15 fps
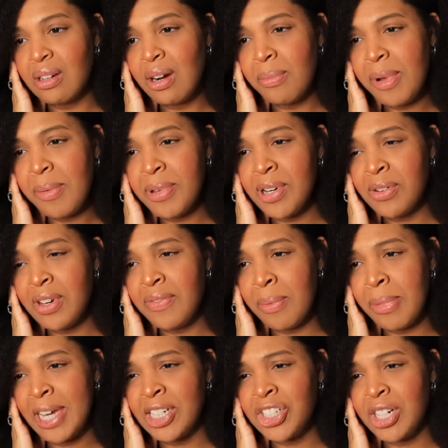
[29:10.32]
Her mama don't even
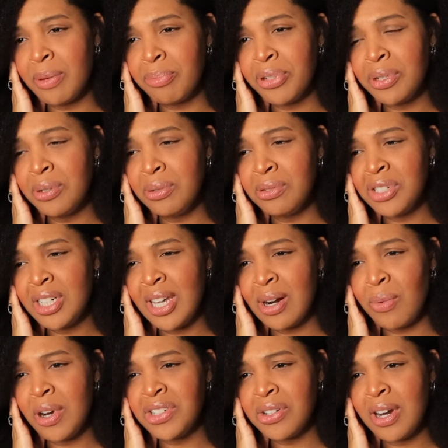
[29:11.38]
buy shampoo. She gotta
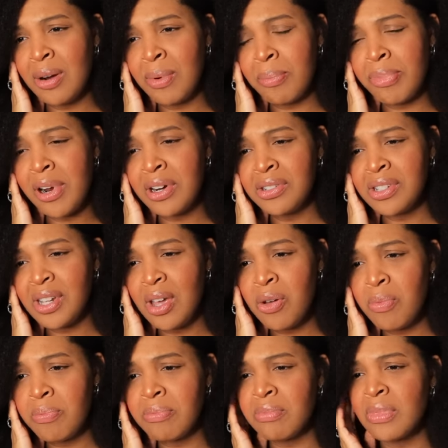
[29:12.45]
wash her hair with bar soap?